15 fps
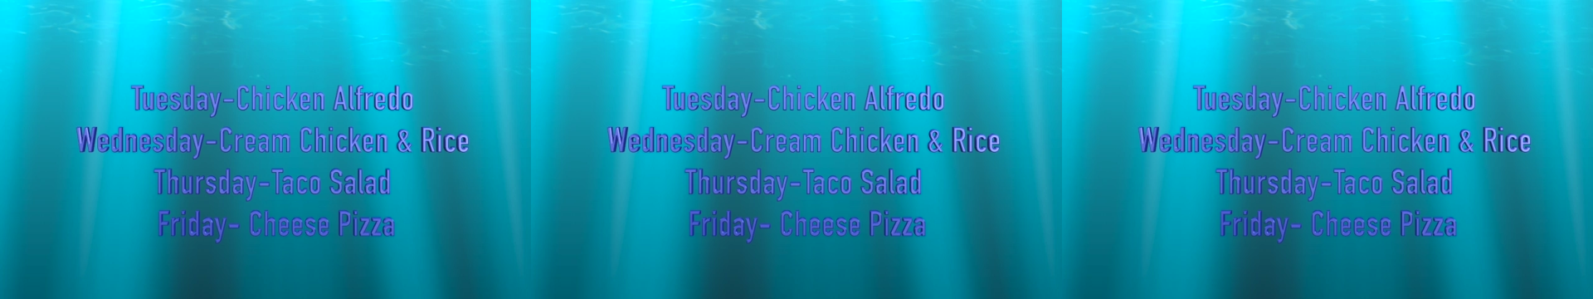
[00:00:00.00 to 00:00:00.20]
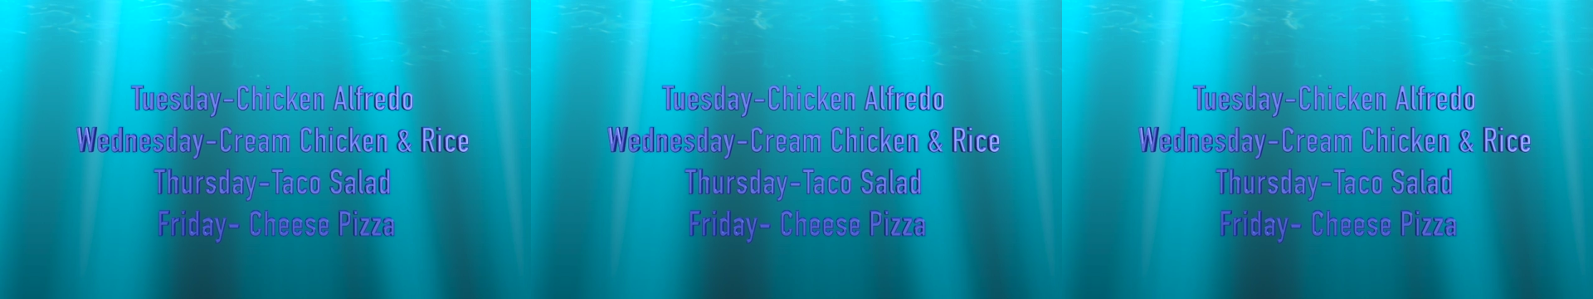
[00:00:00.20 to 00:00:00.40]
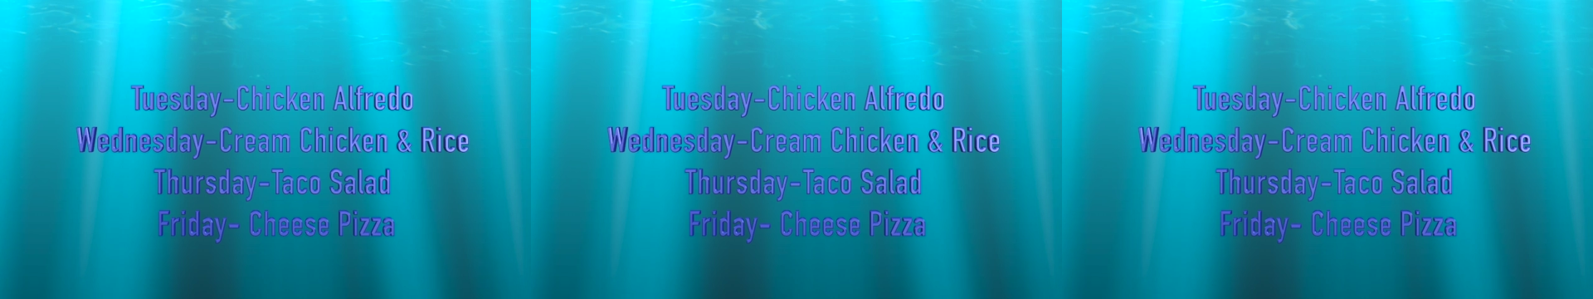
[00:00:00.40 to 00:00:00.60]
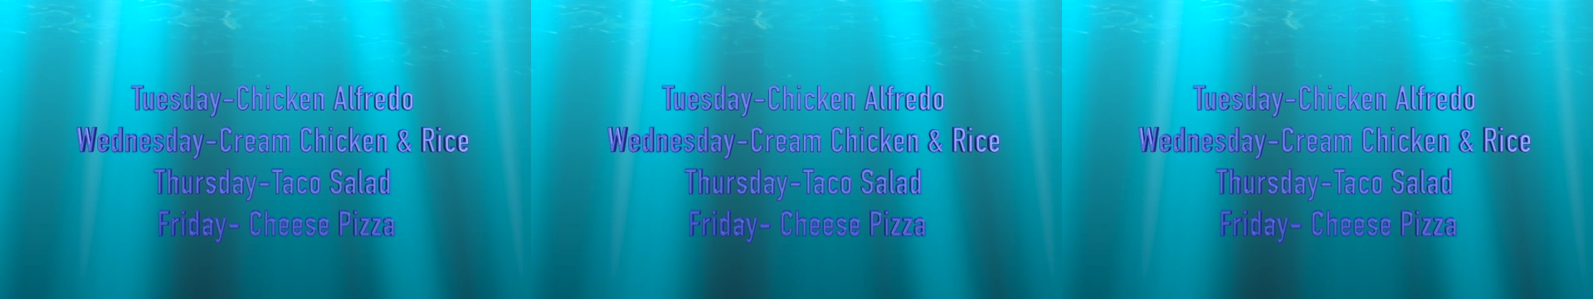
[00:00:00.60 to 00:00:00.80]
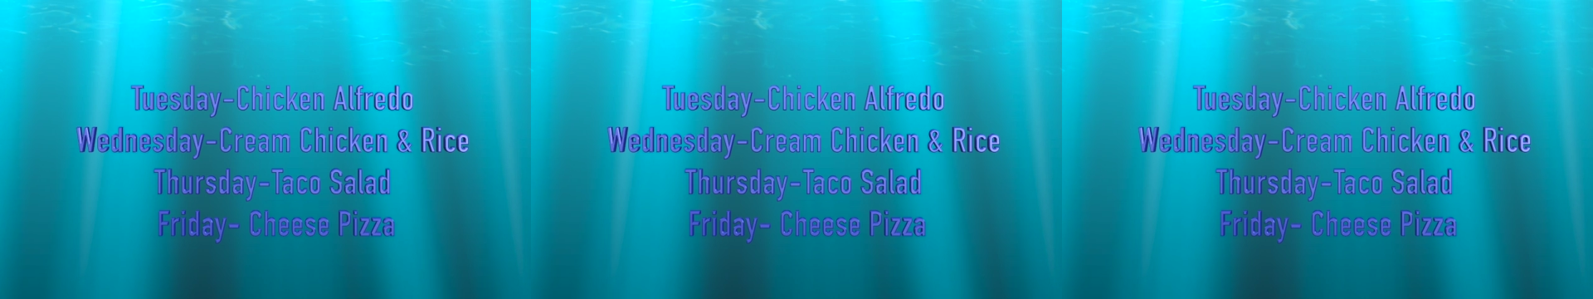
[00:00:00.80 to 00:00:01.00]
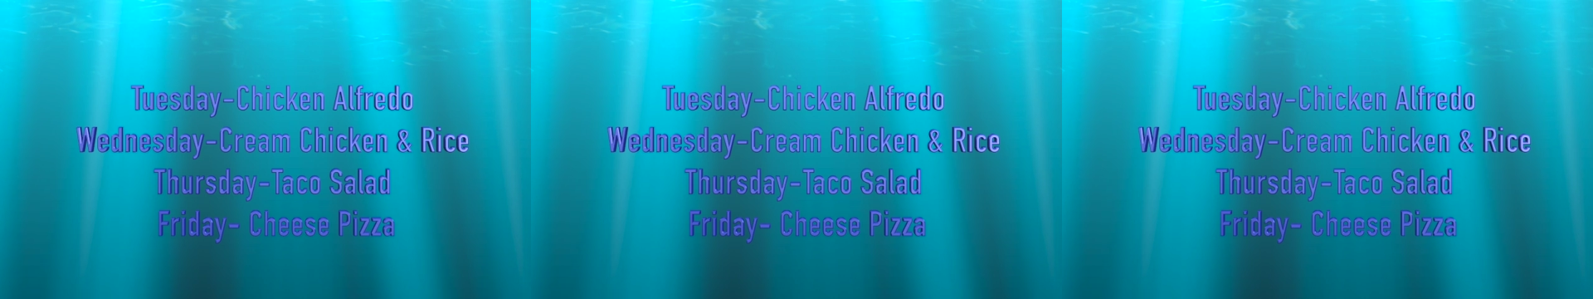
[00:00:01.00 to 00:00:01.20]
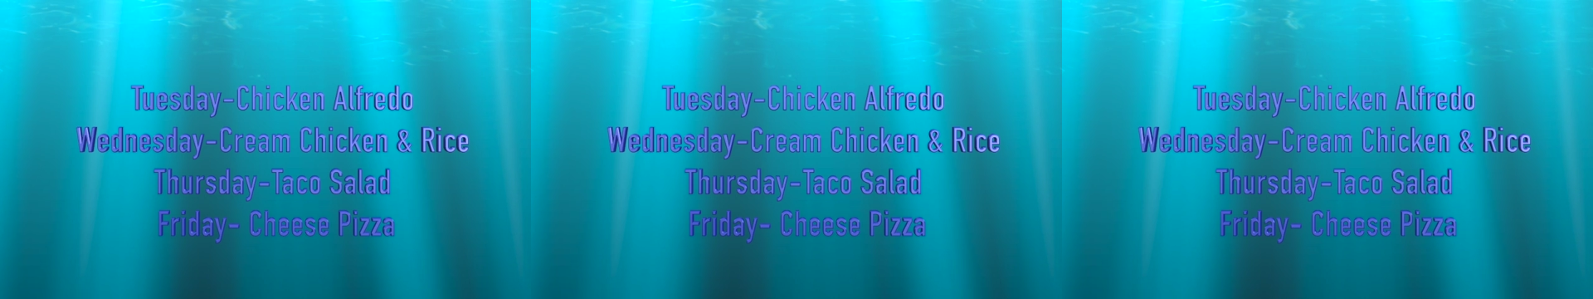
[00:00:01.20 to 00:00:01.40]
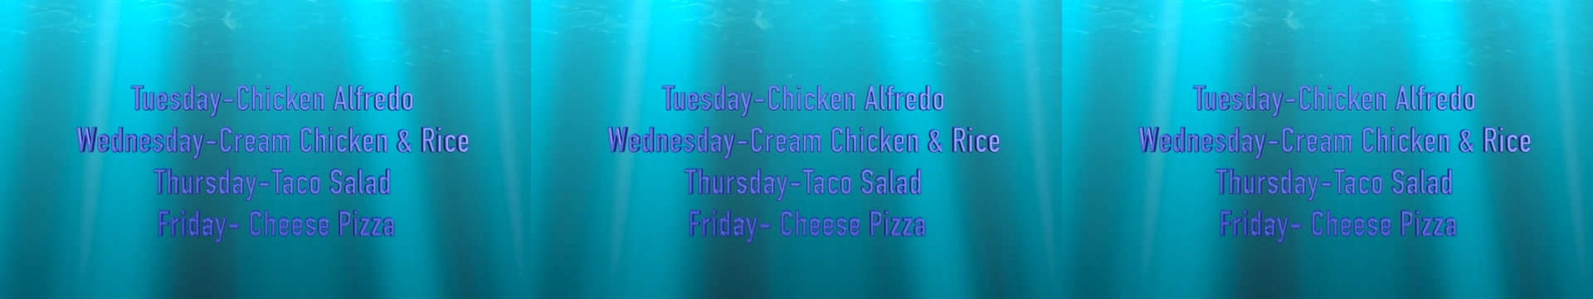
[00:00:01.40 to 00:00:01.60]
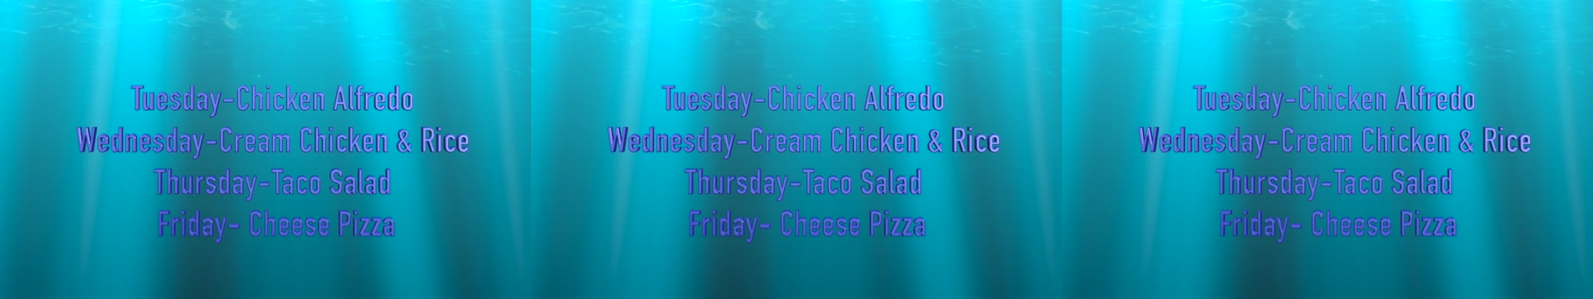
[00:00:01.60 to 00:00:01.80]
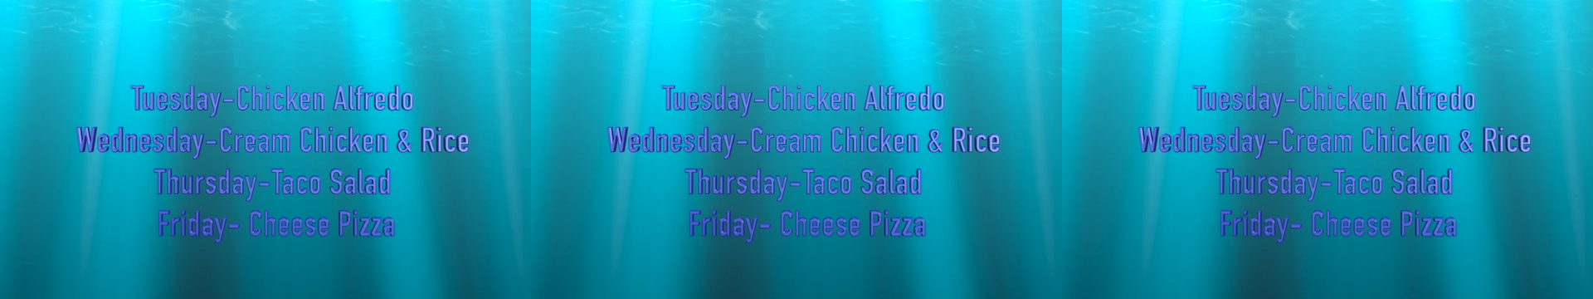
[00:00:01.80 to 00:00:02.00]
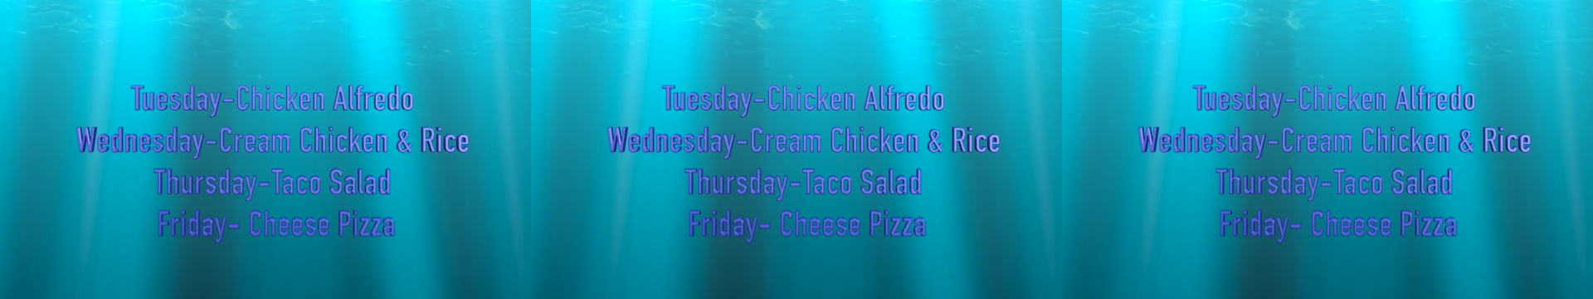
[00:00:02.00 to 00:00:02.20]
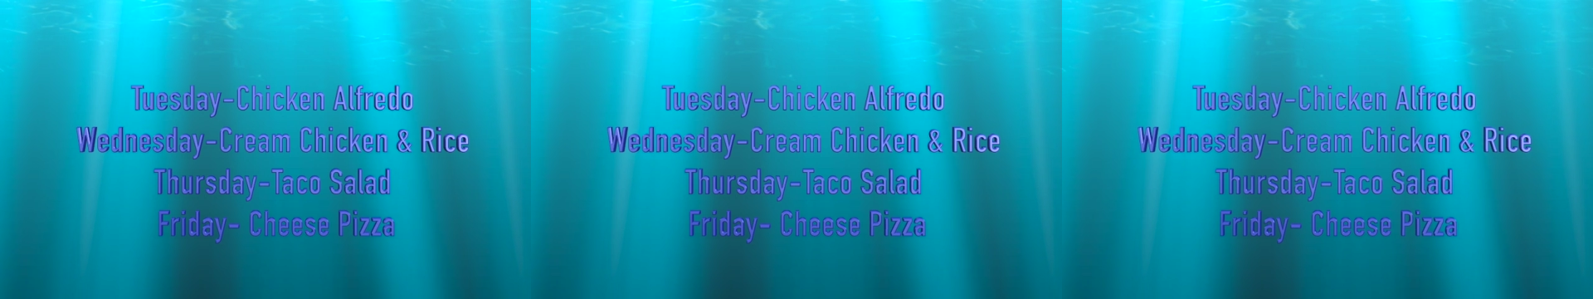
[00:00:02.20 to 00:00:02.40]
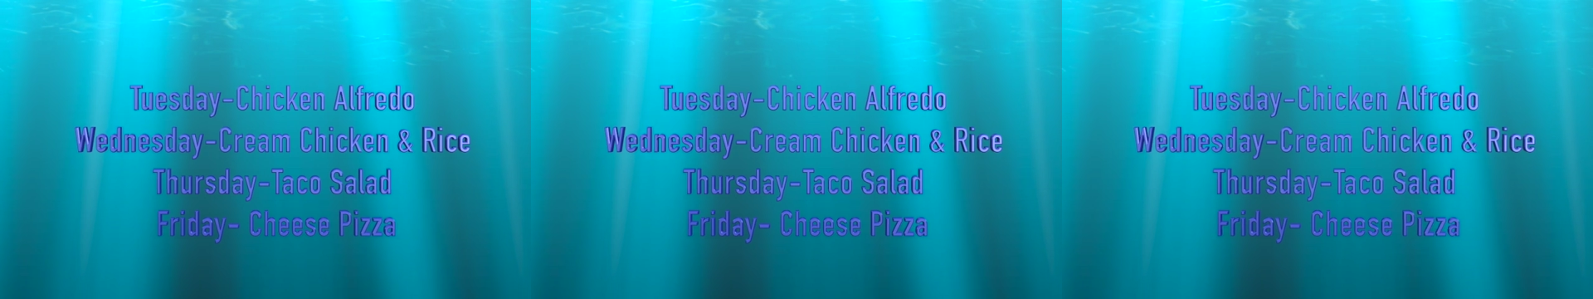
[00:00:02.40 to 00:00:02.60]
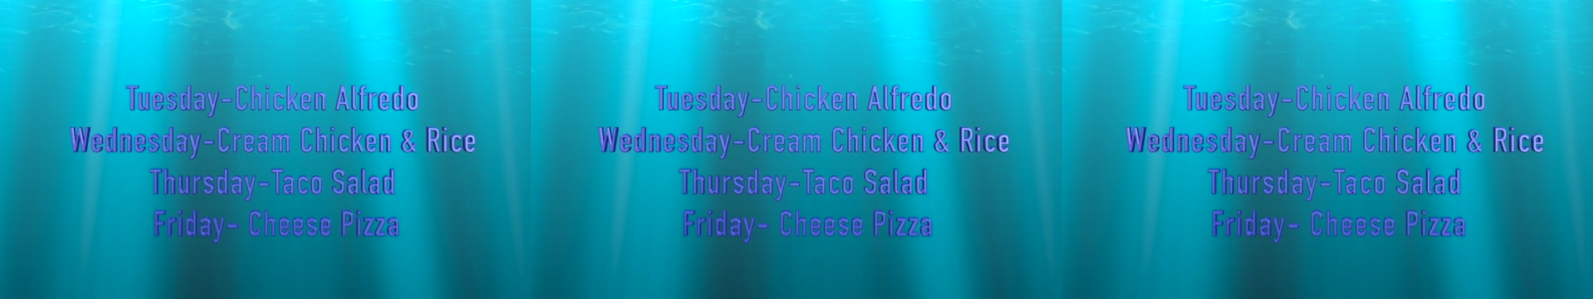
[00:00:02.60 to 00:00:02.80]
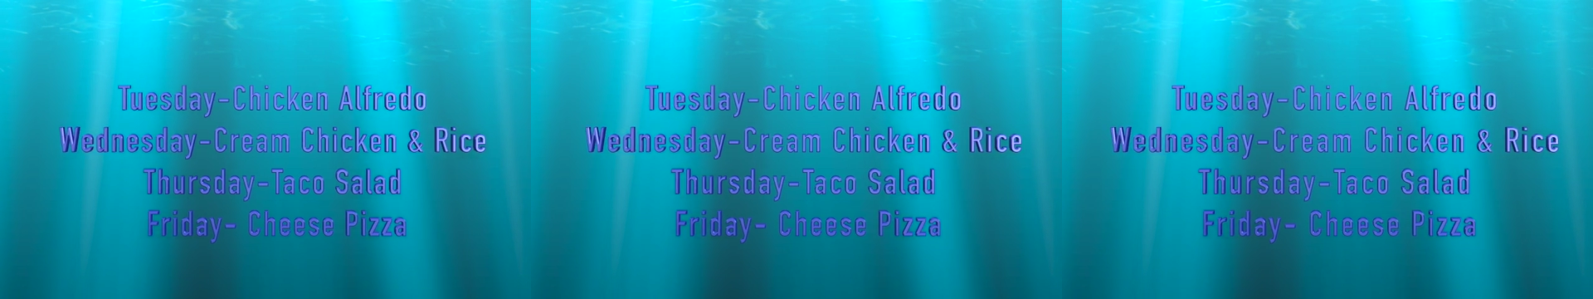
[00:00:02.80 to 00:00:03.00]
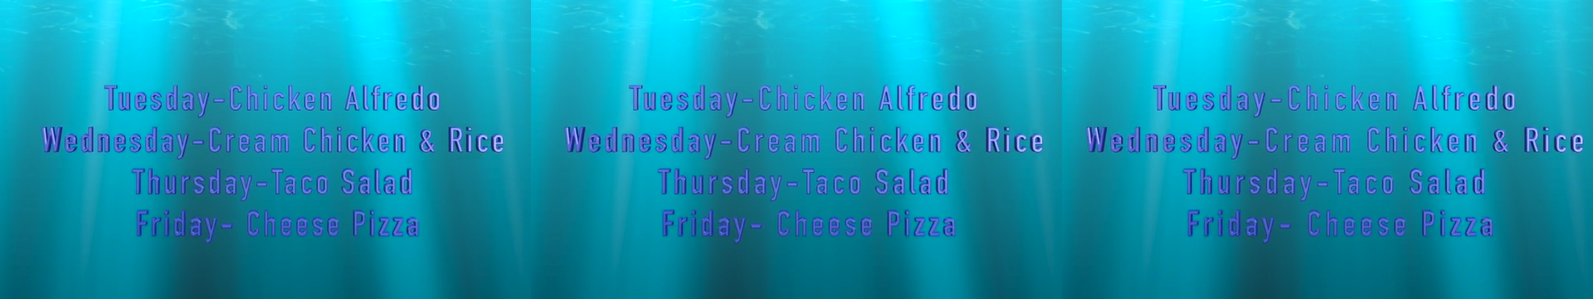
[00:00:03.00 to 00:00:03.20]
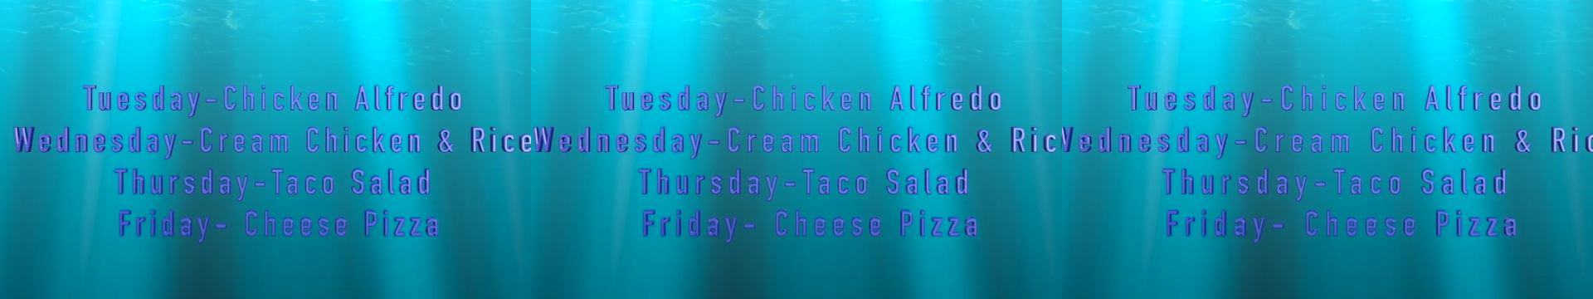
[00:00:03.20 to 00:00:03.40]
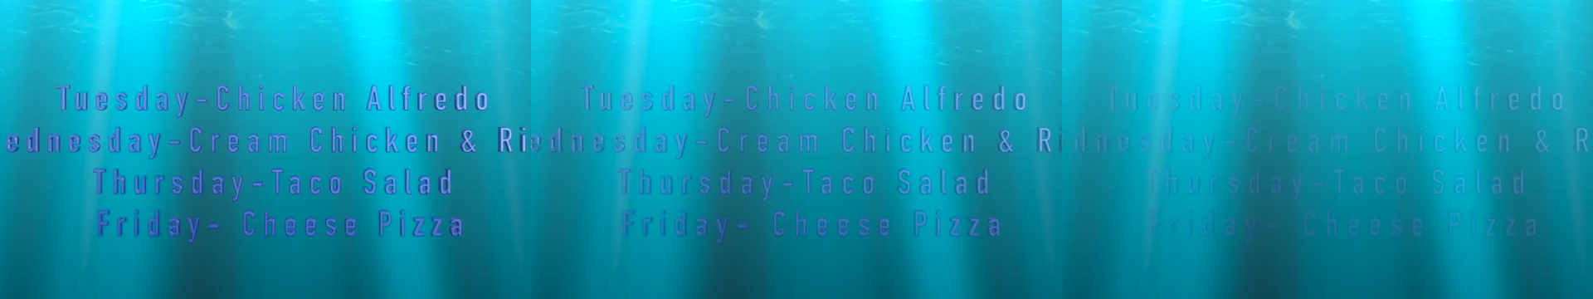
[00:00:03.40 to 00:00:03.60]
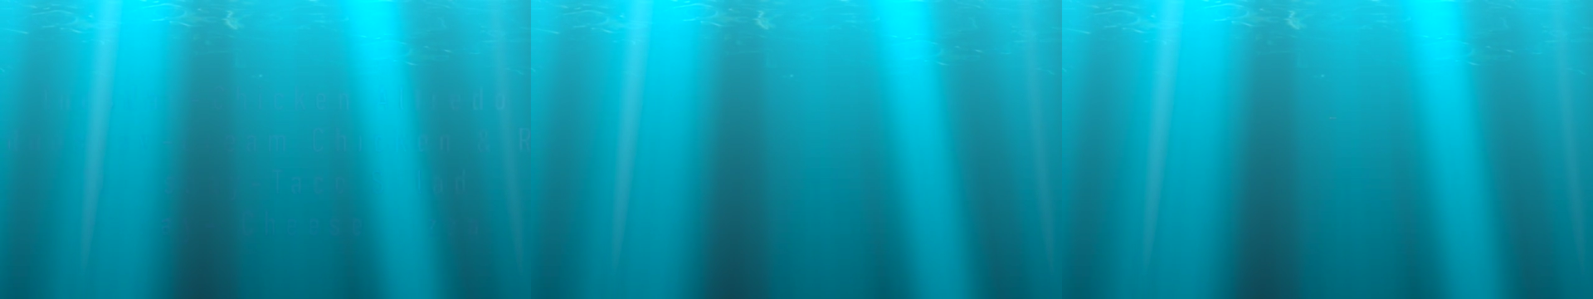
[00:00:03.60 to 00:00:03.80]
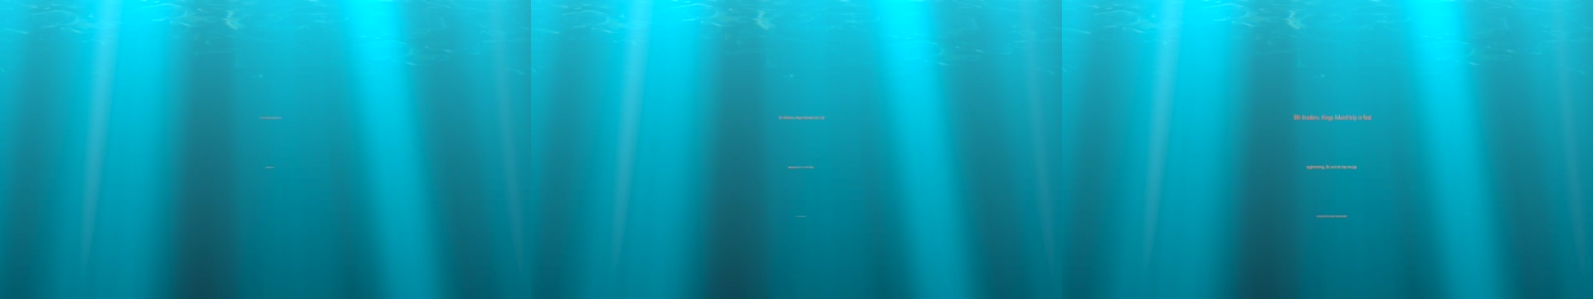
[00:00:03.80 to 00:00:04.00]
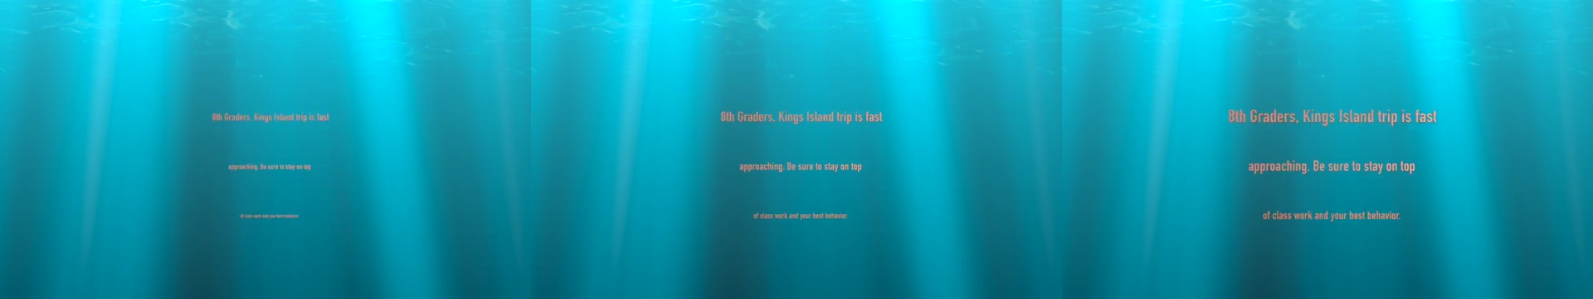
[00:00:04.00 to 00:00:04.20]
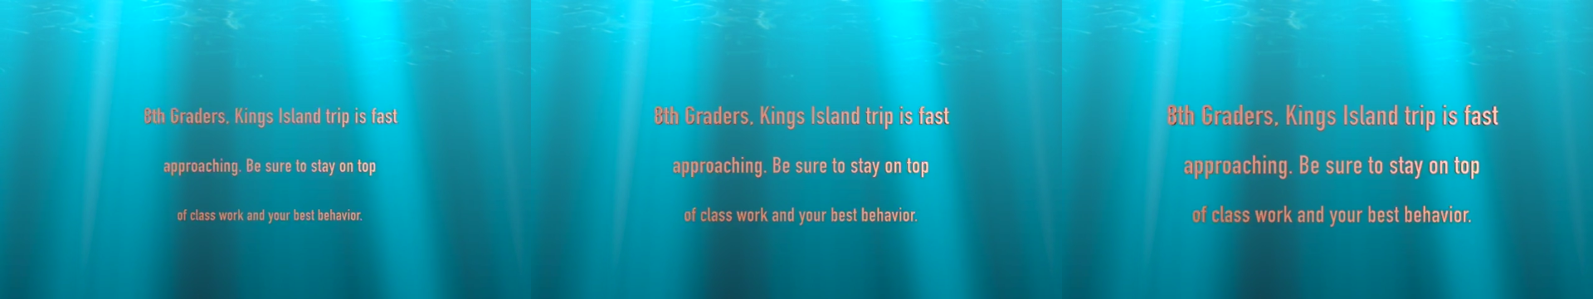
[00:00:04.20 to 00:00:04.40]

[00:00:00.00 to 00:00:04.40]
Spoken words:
Nobody's mouth can be seen.